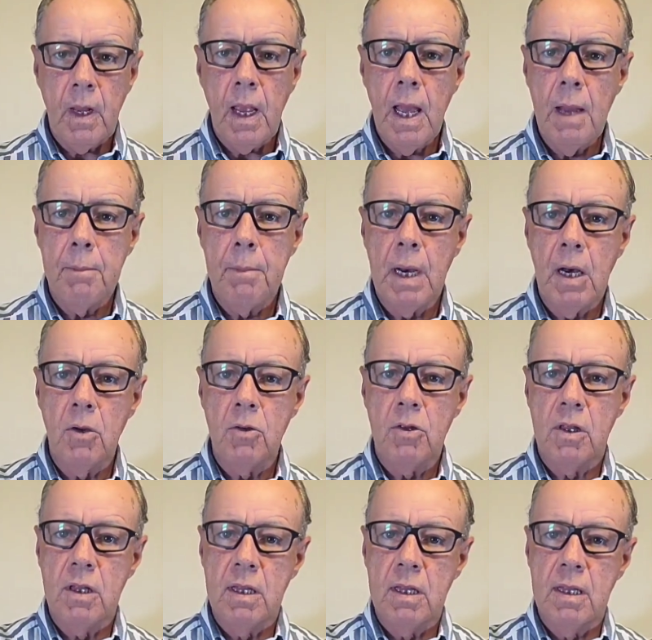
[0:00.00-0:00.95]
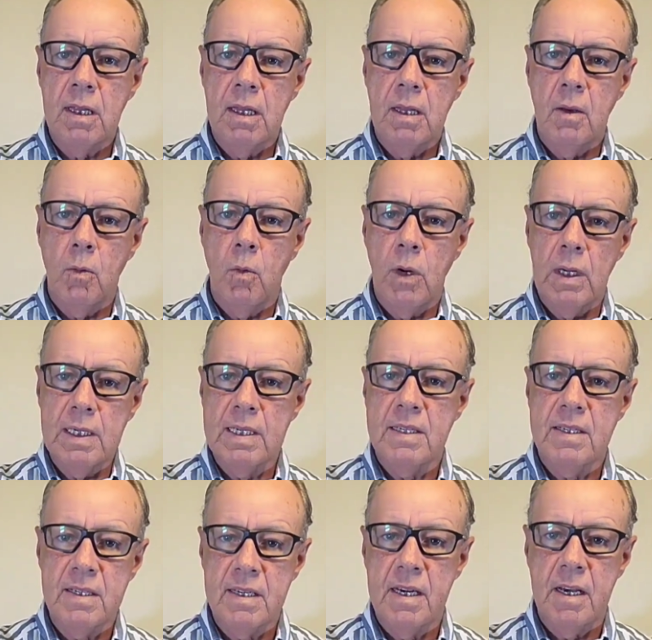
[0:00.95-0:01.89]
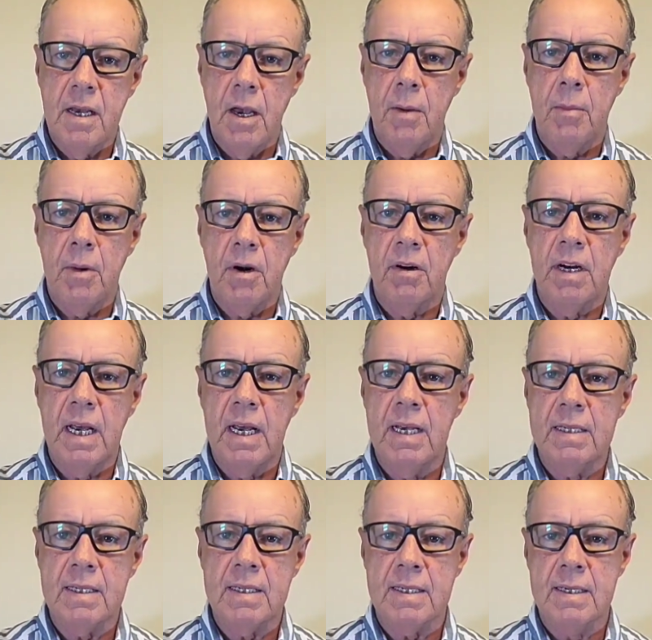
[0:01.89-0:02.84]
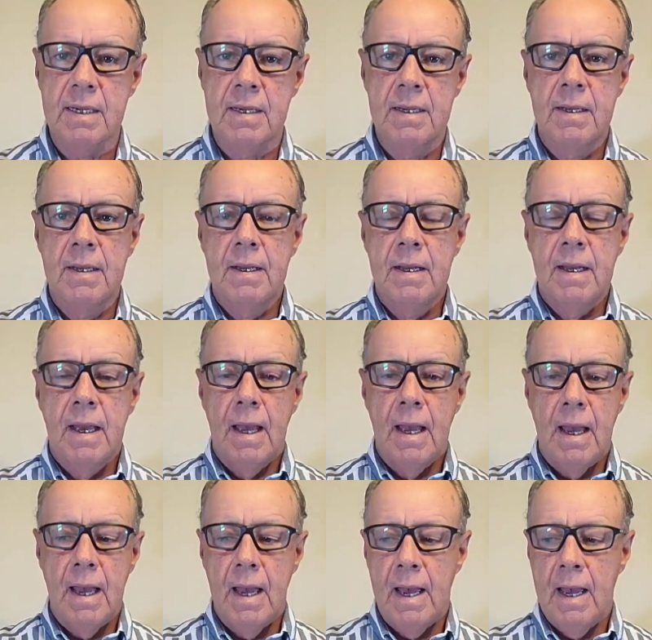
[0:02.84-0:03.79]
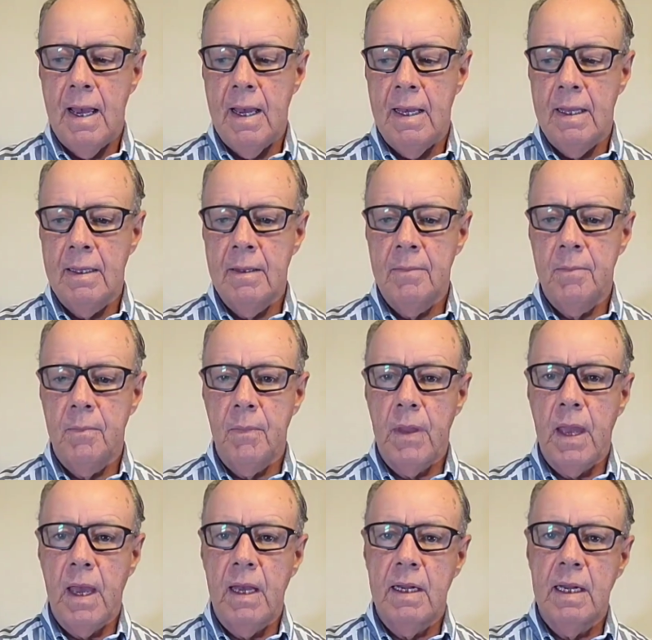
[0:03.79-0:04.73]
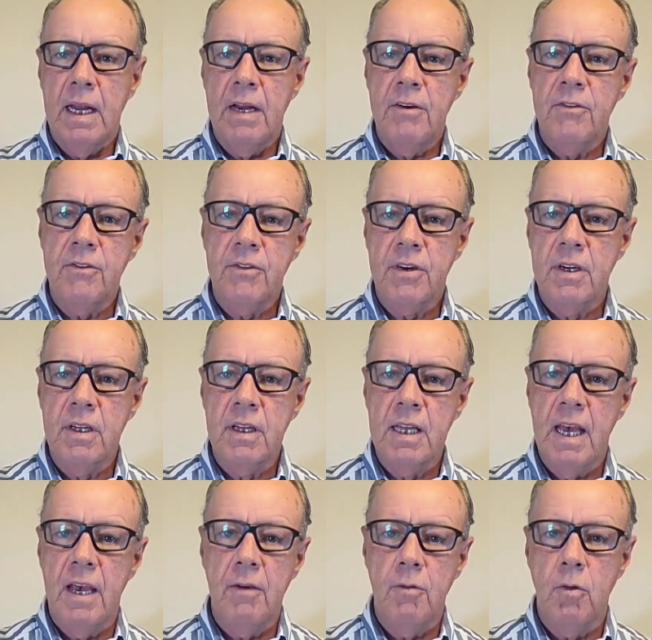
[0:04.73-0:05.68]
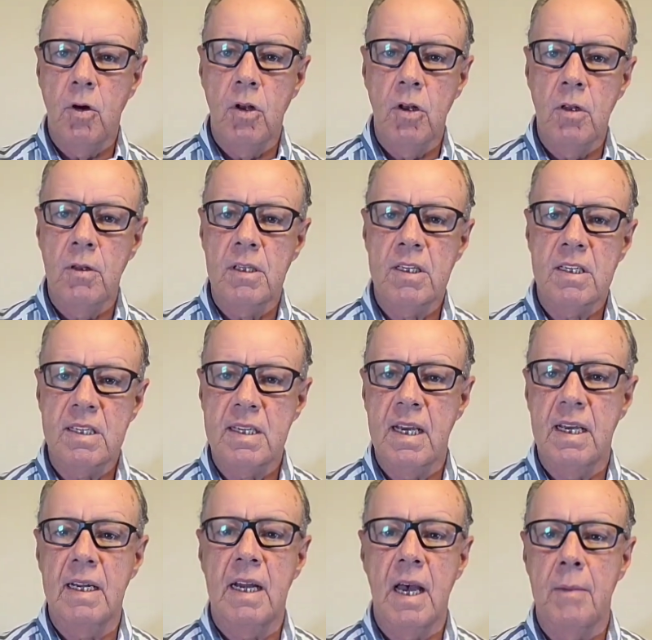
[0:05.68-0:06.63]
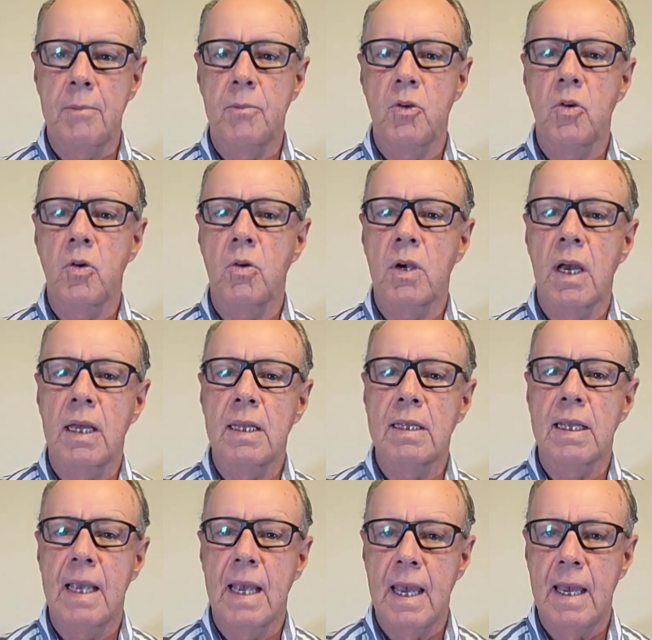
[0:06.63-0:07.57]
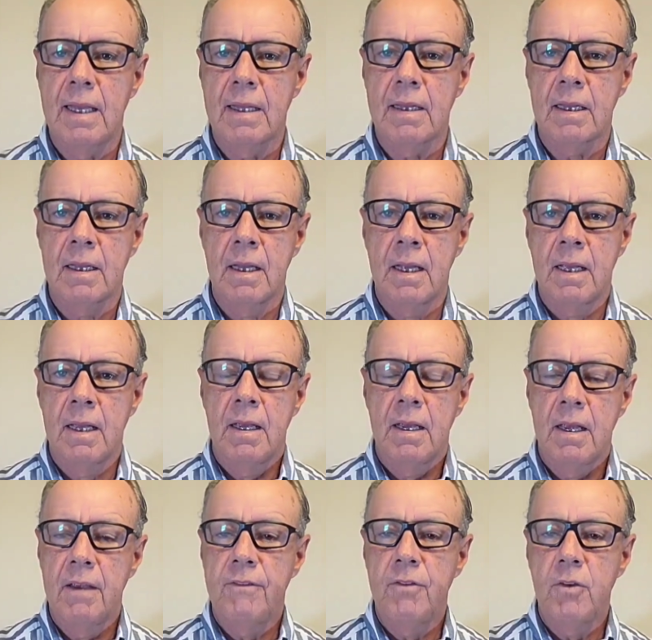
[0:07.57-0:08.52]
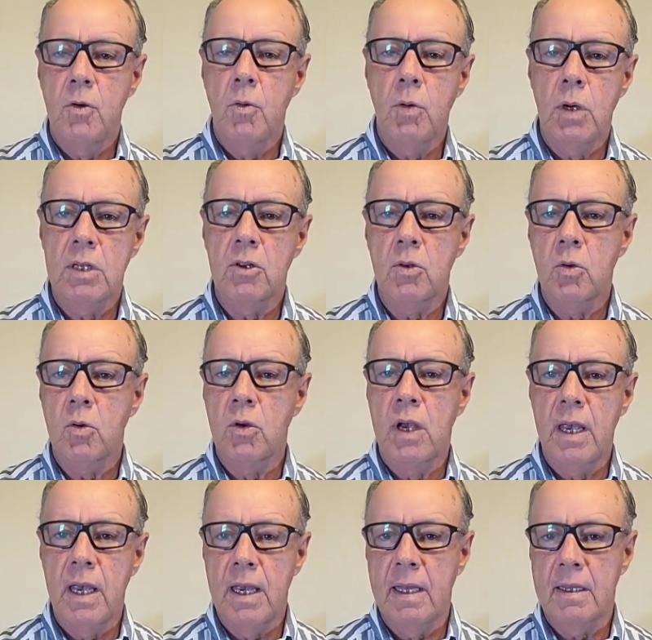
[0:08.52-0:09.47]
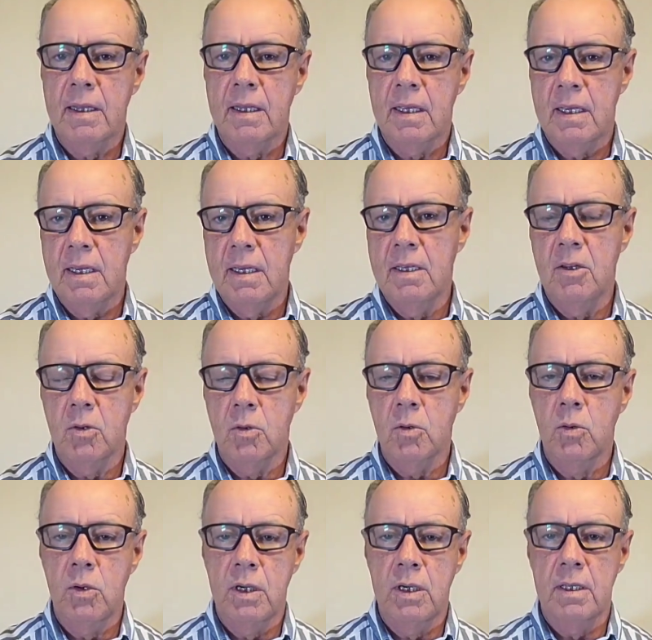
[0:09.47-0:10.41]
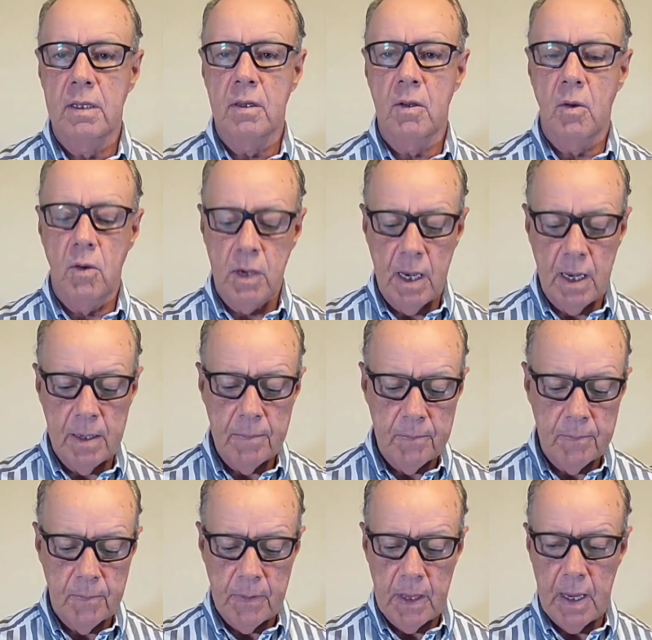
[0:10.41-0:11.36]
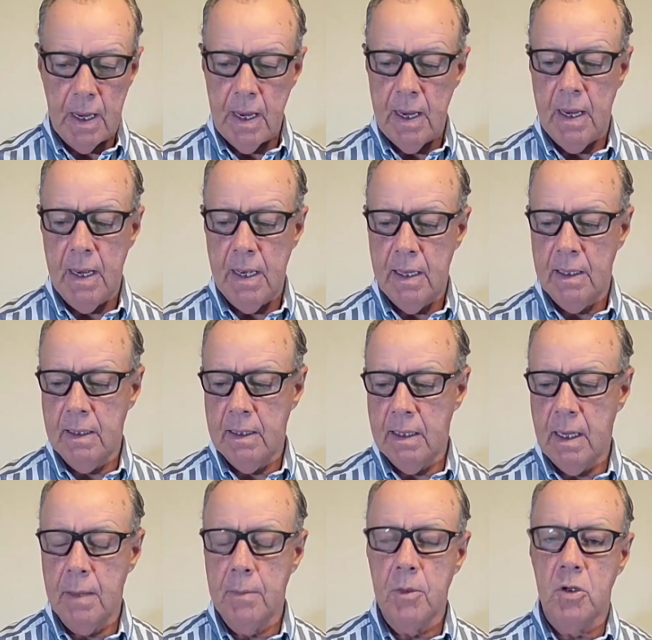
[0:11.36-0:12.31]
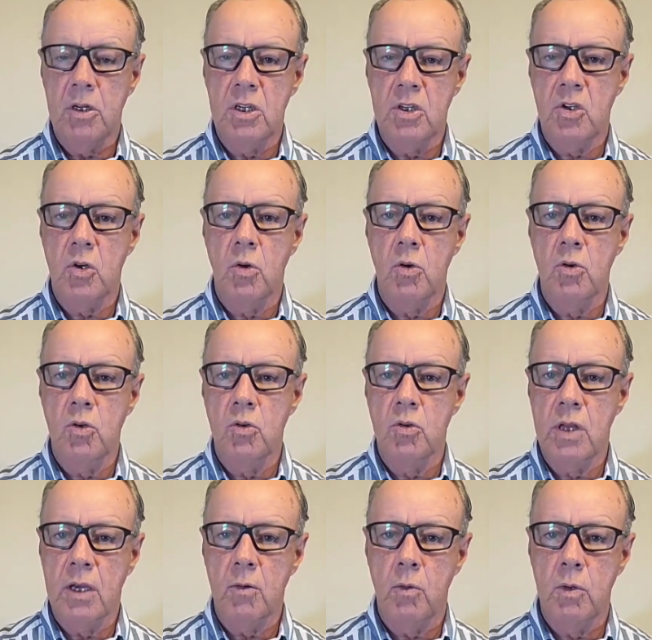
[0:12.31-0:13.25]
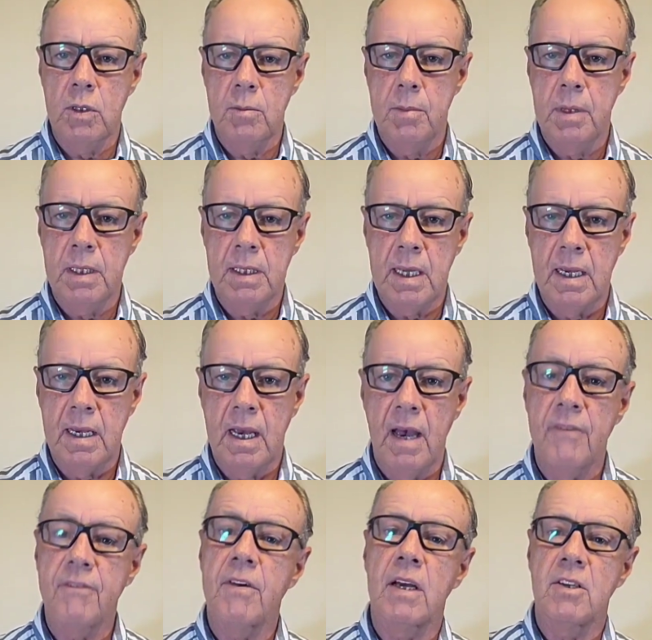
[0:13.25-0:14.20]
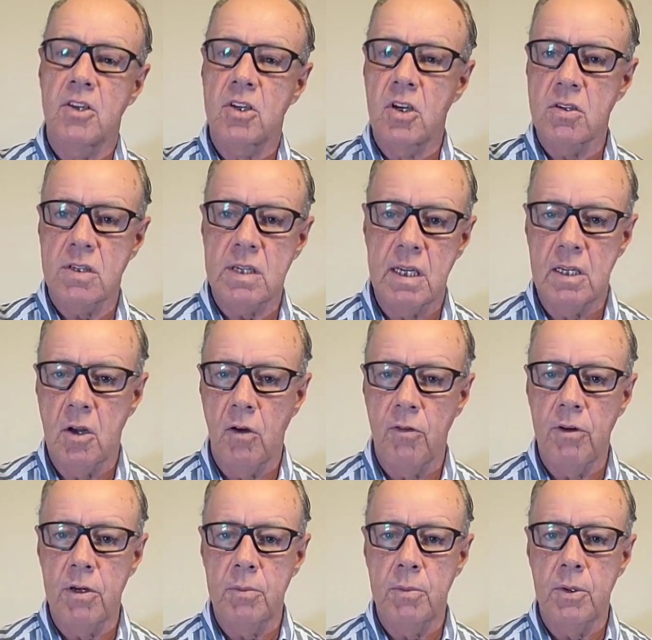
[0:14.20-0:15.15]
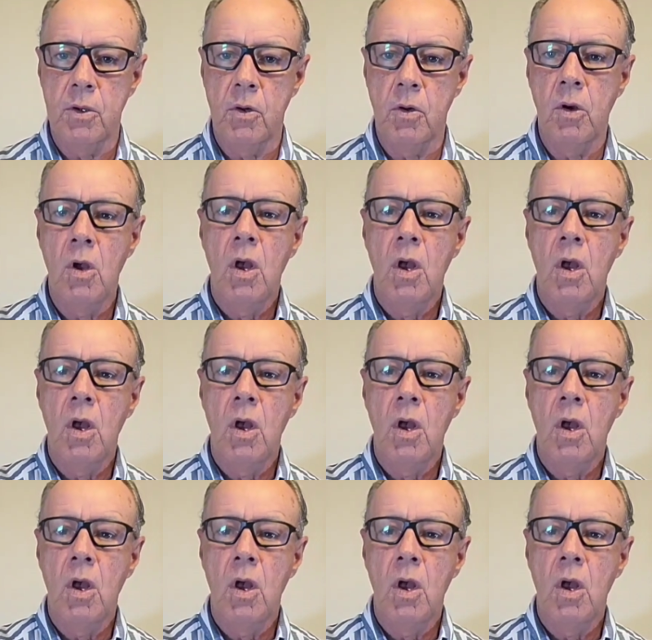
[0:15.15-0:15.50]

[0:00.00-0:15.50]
about what is GMRS and an entry-level setup you can get if you want to get into it. Okay, and I'm gonna show you the equipment I have, just an overview.